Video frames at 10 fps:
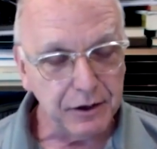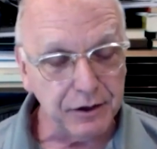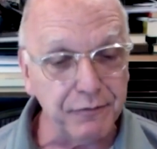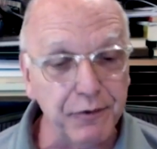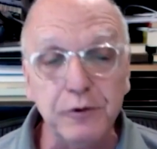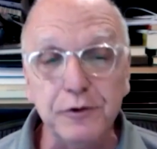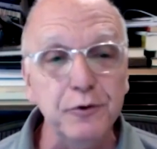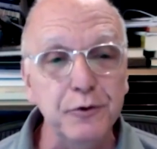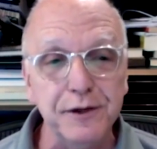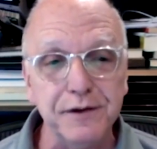the folks who
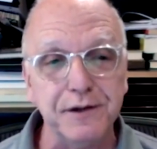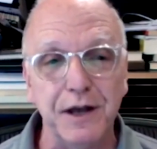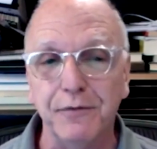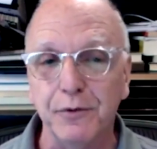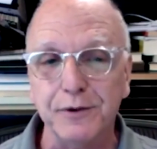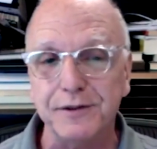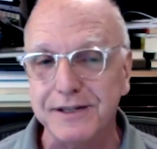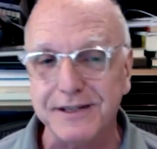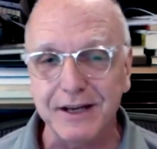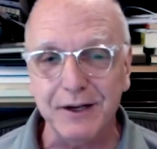knew this stuff and were
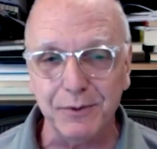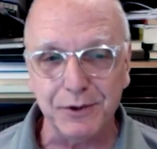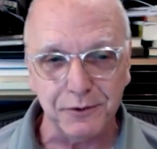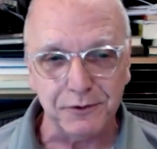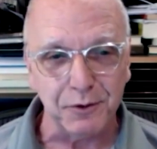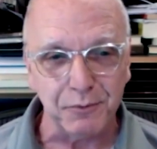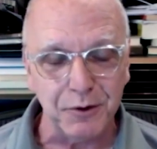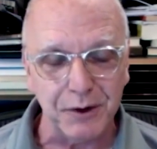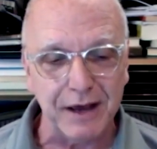succeeding with those heroic